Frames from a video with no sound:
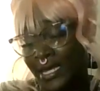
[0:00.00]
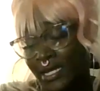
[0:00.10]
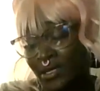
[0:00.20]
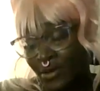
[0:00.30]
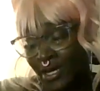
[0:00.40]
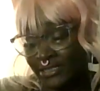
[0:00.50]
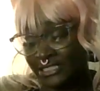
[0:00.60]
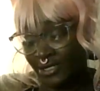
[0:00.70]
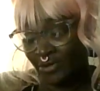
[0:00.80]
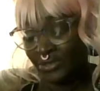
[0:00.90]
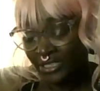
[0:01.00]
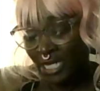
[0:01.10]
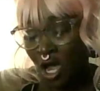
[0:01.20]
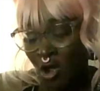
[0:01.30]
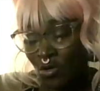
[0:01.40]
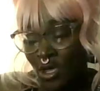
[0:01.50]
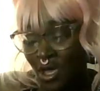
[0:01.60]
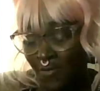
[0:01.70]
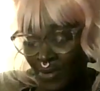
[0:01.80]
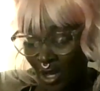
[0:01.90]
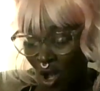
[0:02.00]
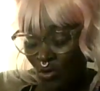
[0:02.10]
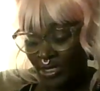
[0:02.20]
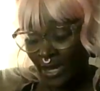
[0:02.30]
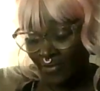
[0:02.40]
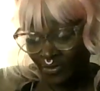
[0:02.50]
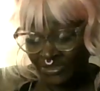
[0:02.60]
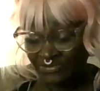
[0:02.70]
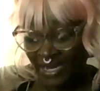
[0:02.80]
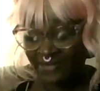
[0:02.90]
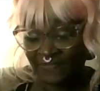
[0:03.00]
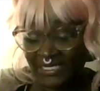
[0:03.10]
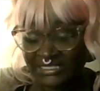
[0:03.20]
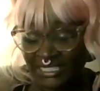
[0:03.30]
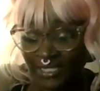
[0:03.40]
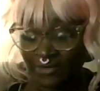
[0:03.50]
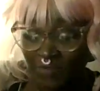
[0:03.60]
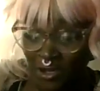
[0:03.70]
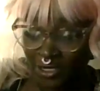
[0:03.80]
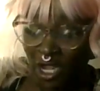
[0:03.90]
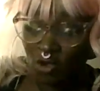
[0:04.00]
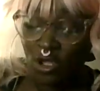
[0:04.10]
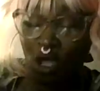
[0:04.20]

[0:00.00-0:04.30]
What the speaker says: Anyway, so here we go. But whatever was manifested, Virgo,